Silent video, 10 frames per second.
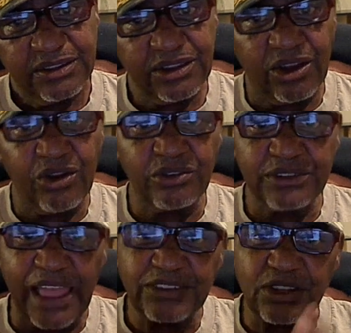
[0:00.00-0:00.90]
You know,
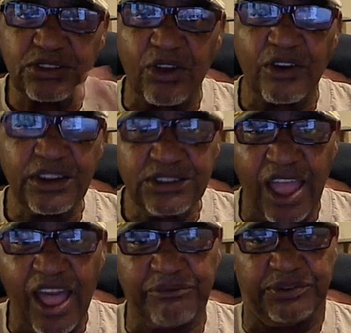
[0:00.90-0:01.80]
that's a dirty
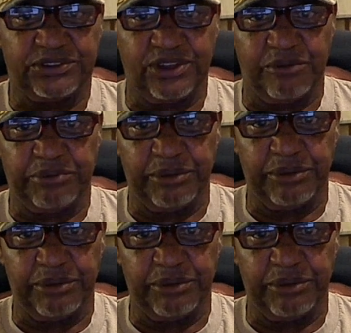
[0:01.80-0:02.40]
job for some